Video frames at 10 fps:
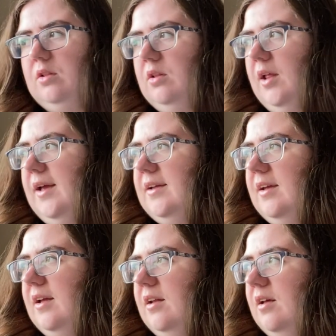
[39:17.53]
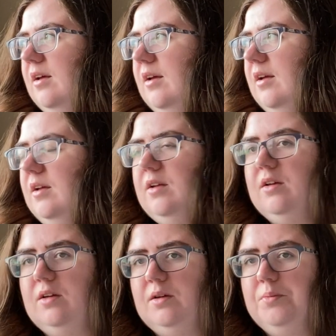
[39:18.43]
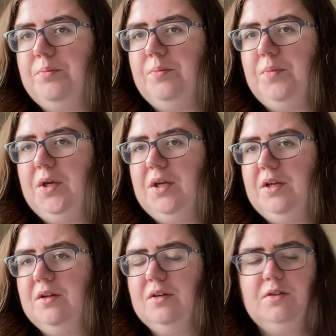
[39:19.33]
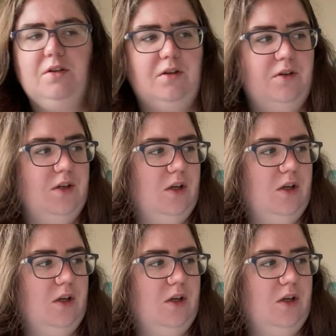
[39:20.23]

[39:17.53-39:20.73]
like in a beet, I don't know,